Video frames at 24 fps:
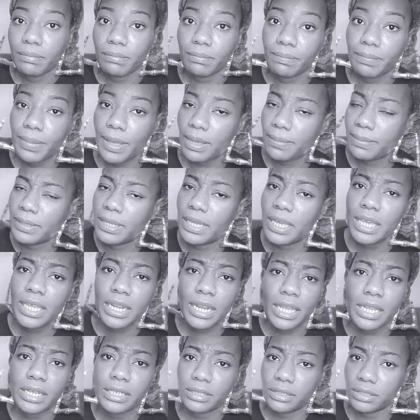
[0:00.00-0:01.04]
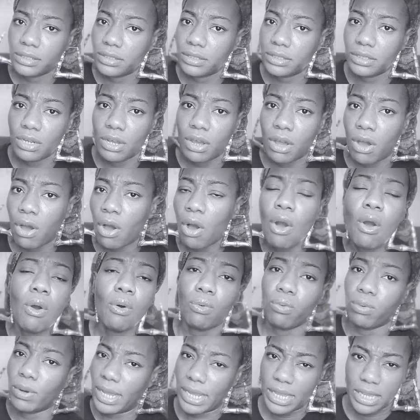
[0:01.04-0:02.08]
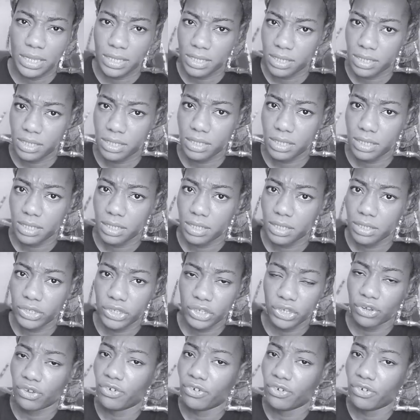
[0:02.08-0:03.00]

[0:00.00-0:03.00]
Baby, it ain't always your